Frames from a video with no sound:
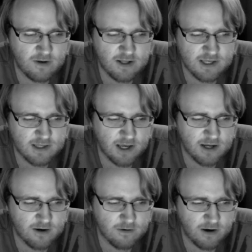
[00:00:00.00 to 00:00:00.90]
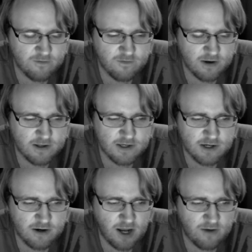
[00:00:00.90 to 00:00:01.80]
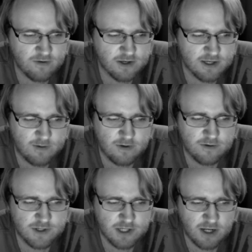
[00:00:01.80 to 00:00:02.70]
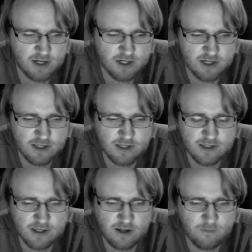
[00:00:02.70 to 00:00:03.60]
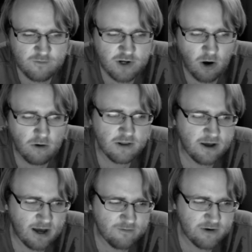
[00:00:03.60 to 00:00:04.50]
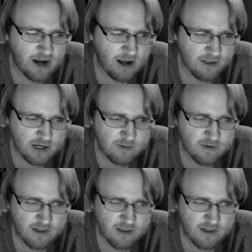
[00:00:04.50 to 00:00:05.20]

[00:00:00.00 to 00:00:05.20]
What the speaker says: minutes later I fucking start having some hallucinations and I'm totally out of reality,